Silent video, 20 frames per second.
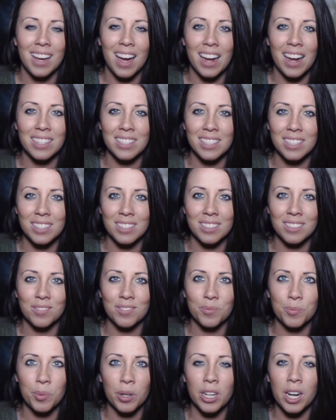didn't
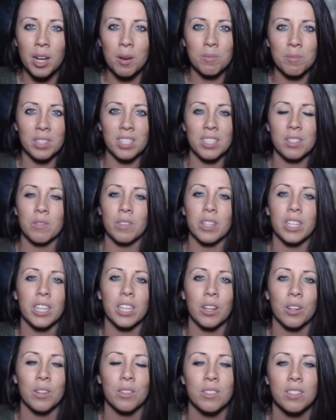put up these
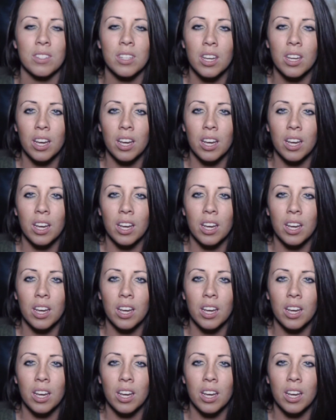videos